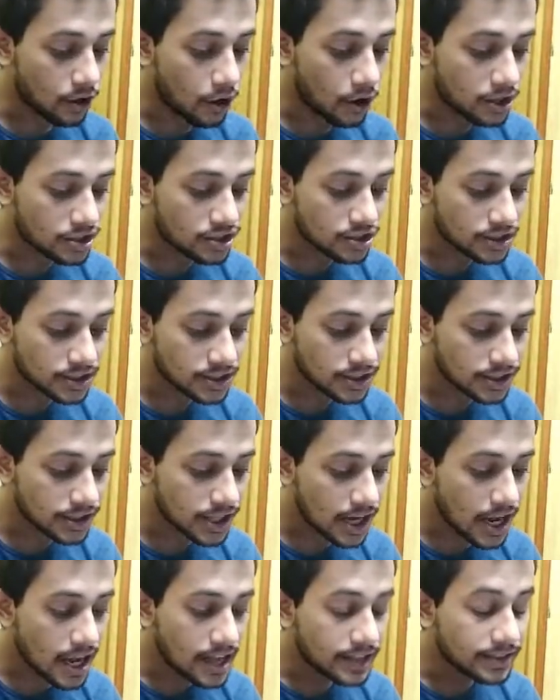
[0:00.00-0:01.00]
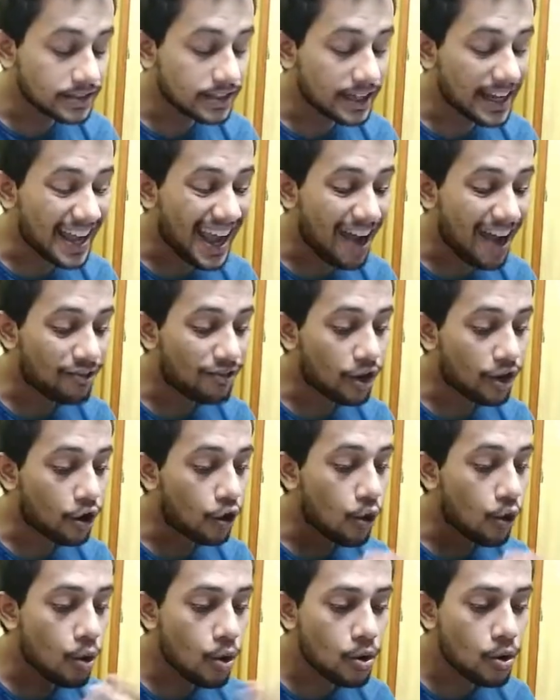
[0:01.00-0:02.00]
or just say have a
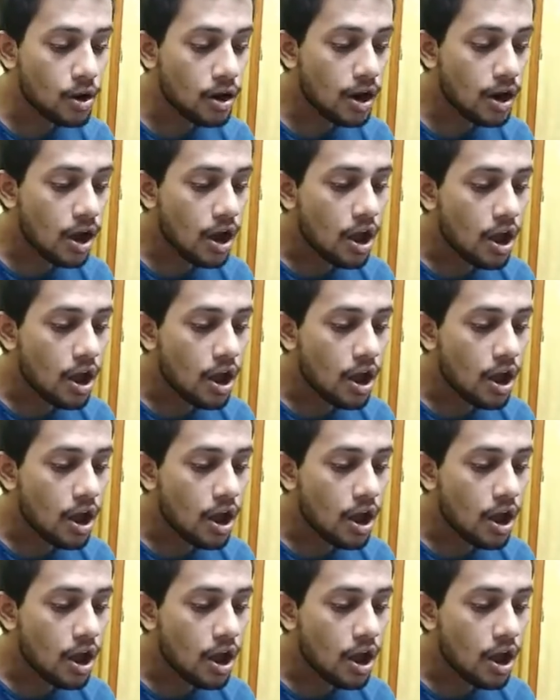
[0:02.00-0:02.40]
hole